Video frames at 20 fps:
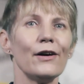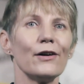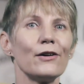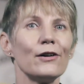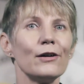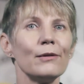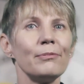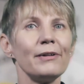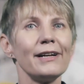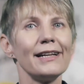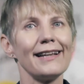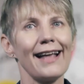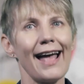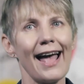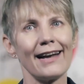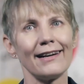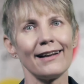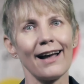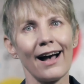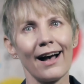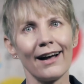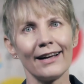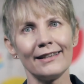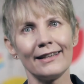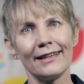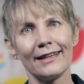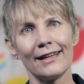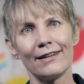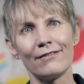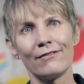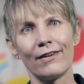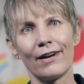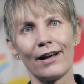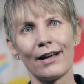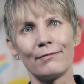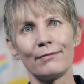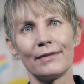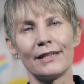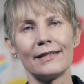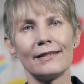corporate and high-tech
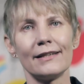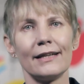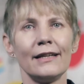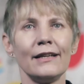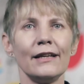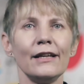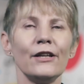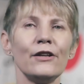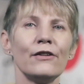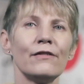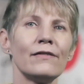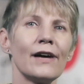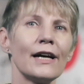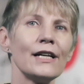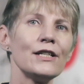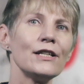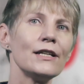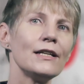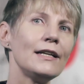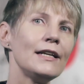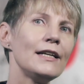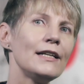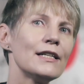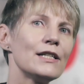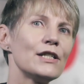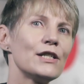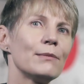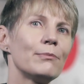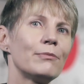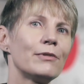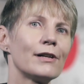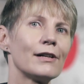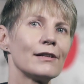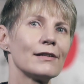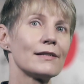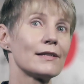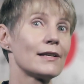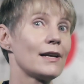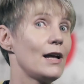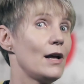environments in innovation leadership
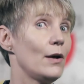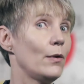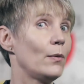roles